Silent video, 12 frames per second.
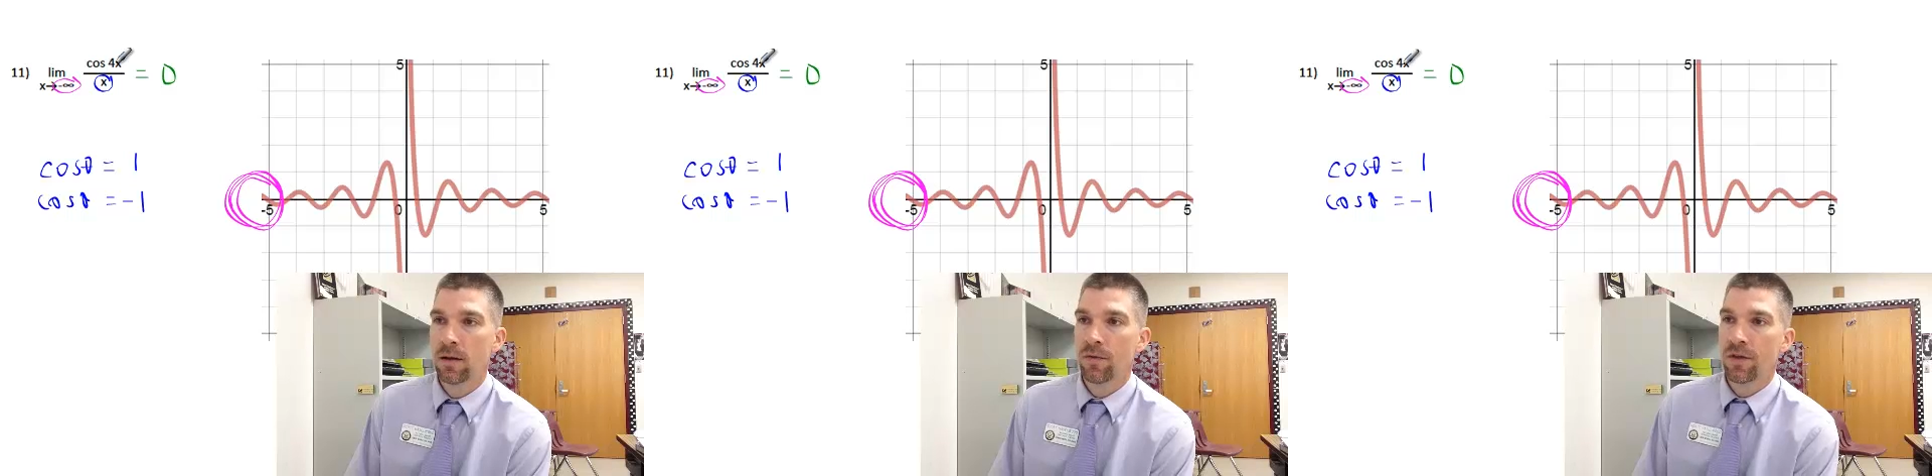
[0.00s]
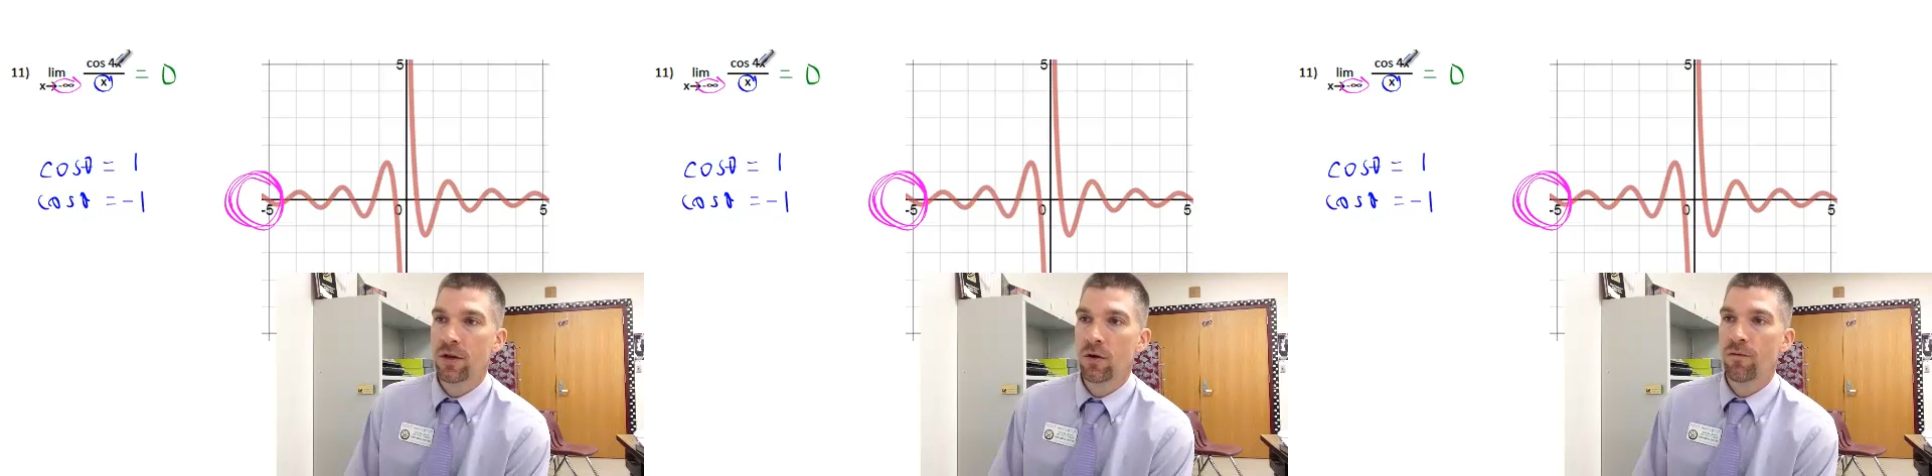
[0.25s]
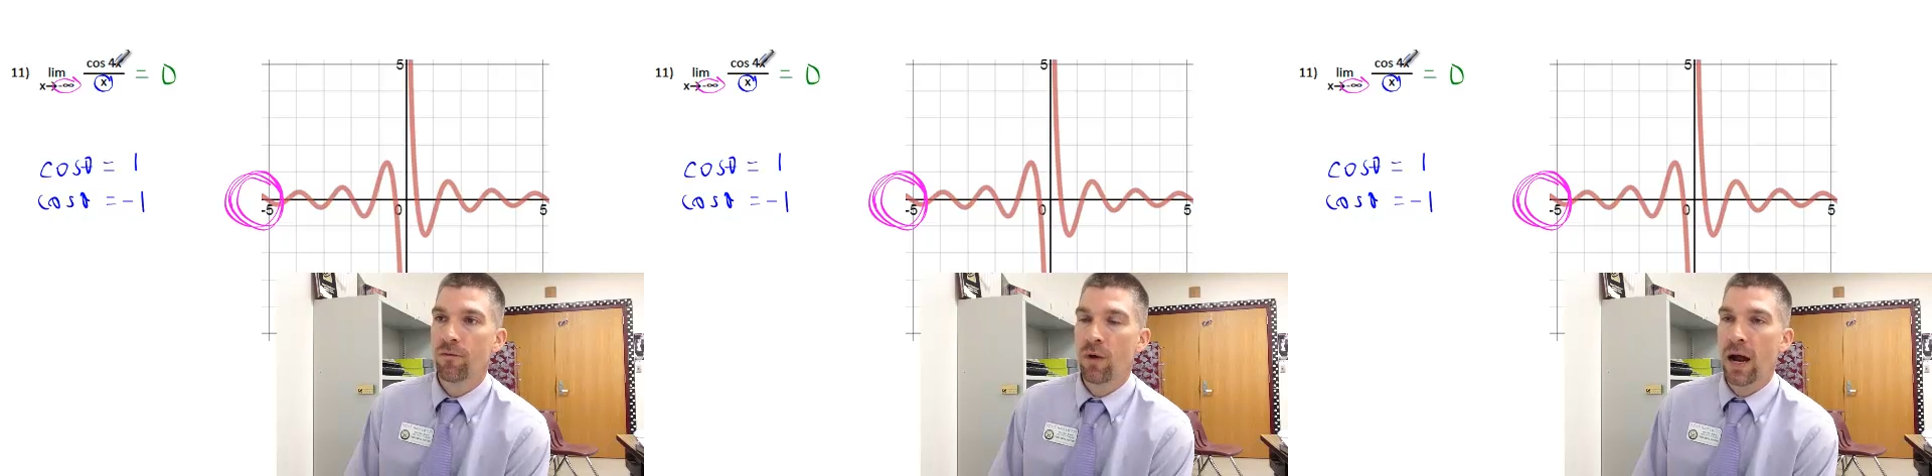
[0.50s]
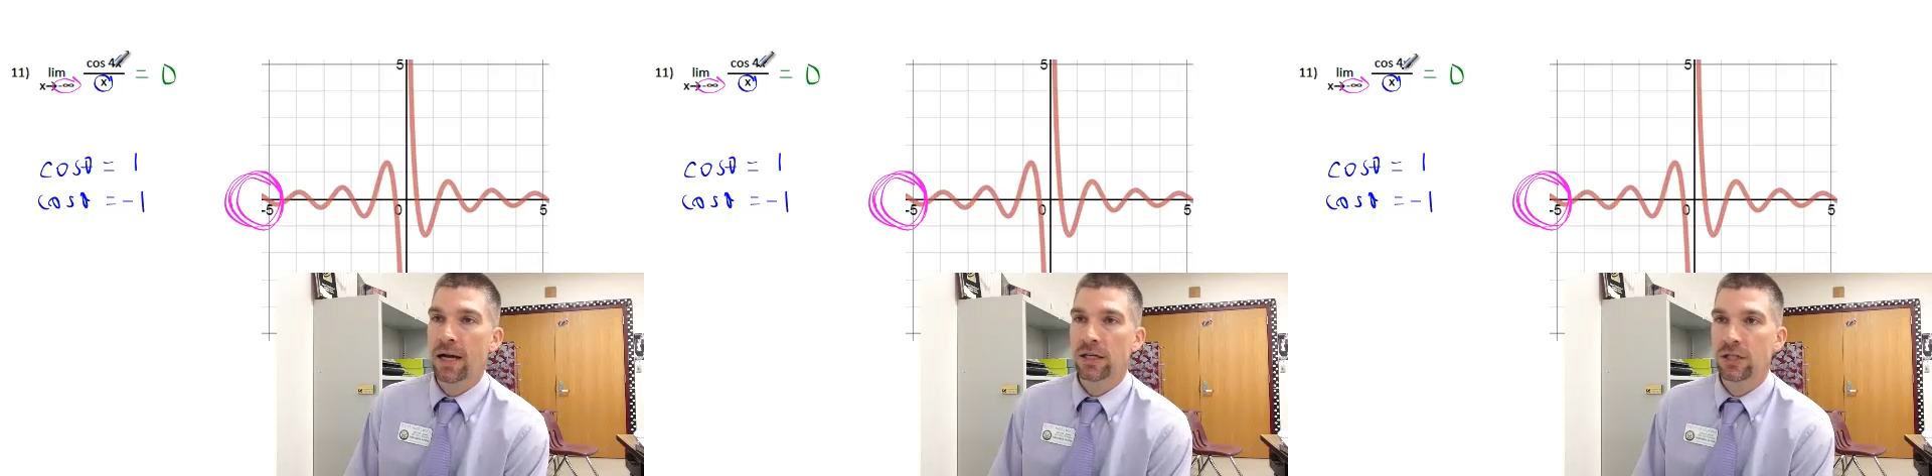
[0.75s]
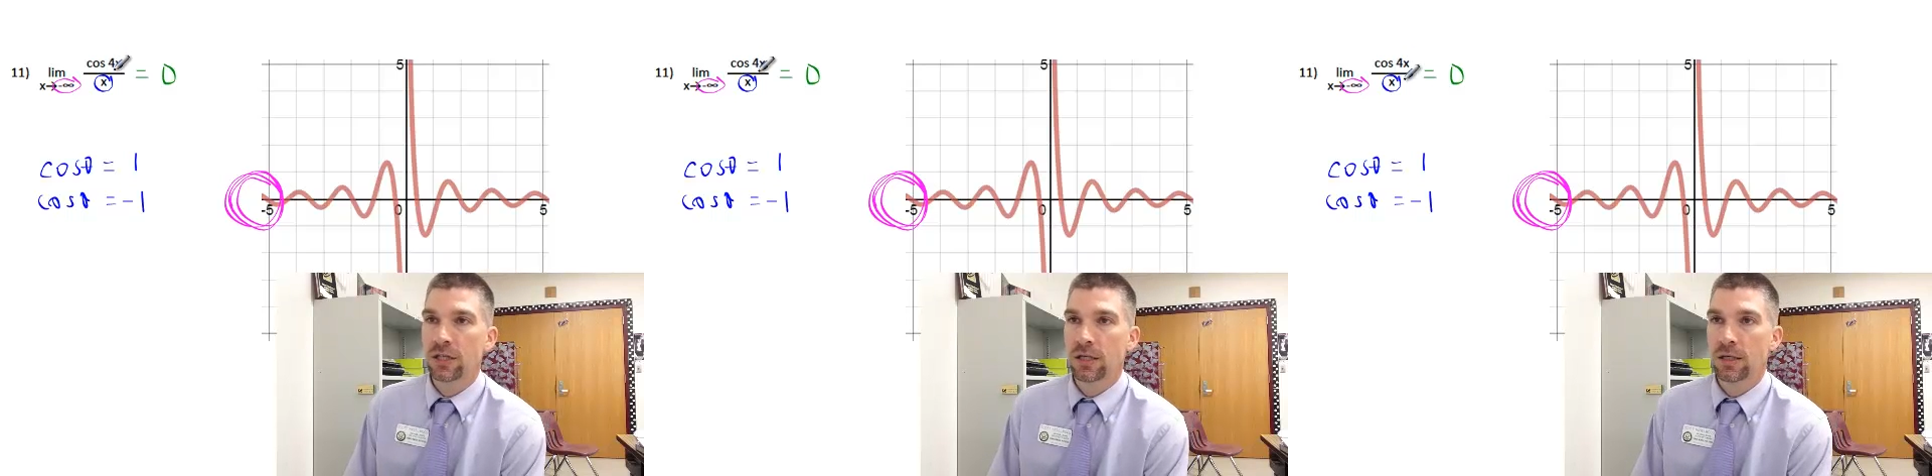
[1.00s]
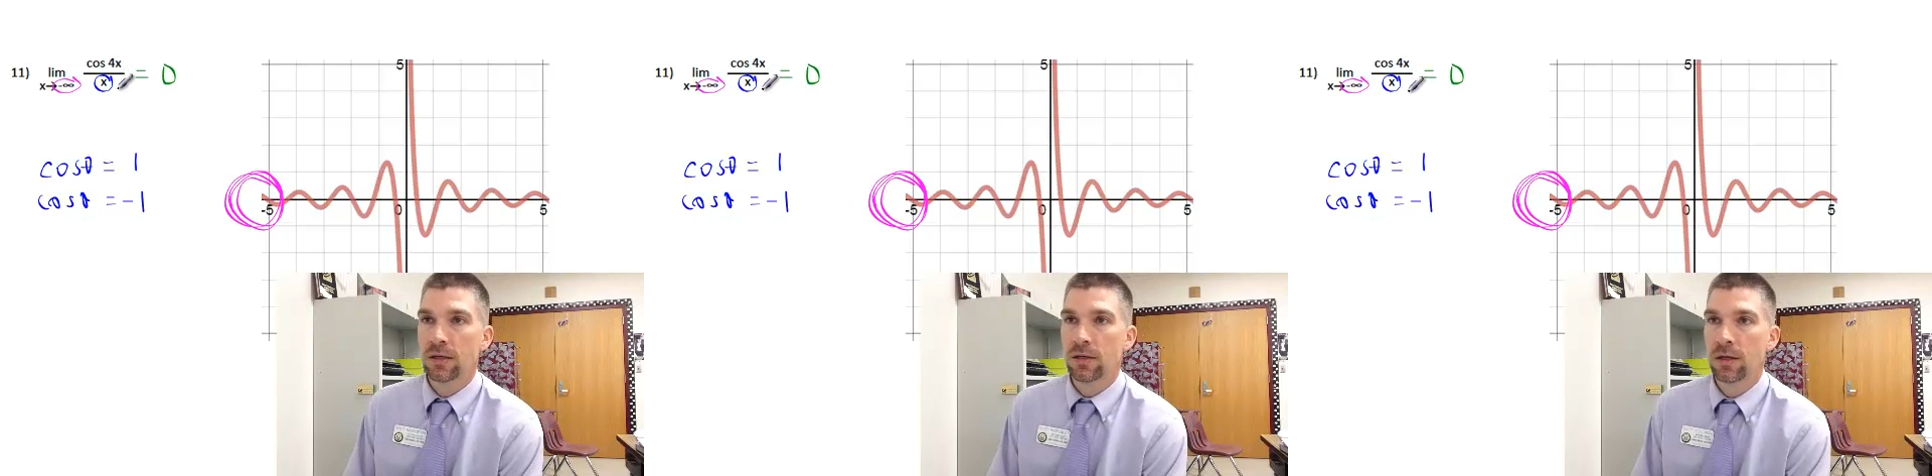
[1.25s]
then your
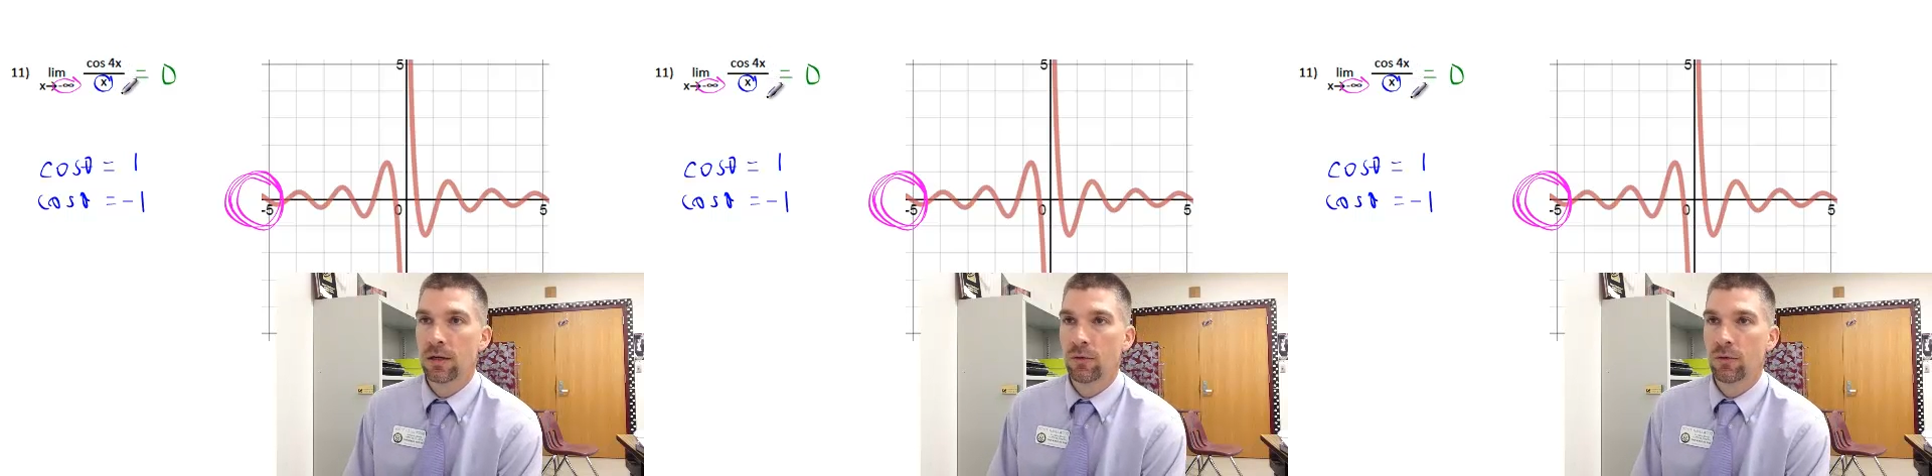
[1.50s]
fraction